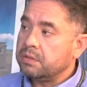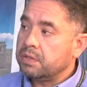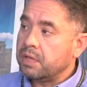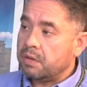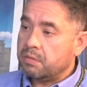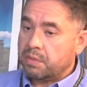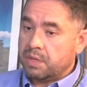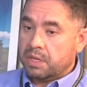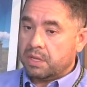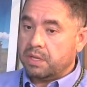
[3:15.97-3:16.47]

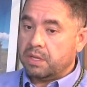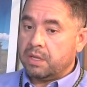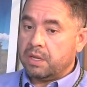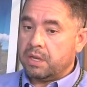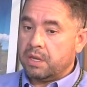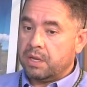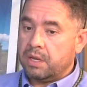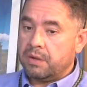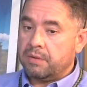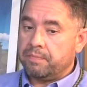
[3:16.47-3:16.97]
can
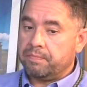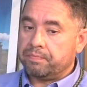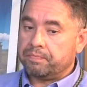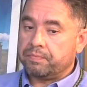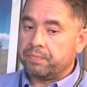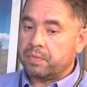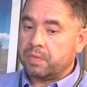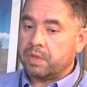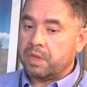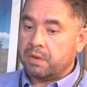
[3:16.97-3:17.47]
be,
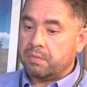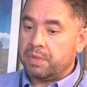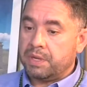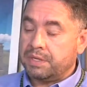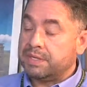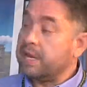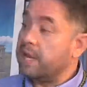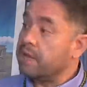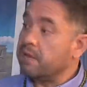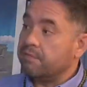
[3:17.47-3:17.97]
um, can
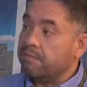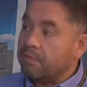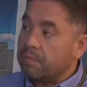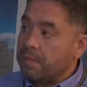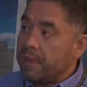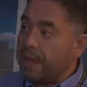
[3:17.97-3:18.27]
be taken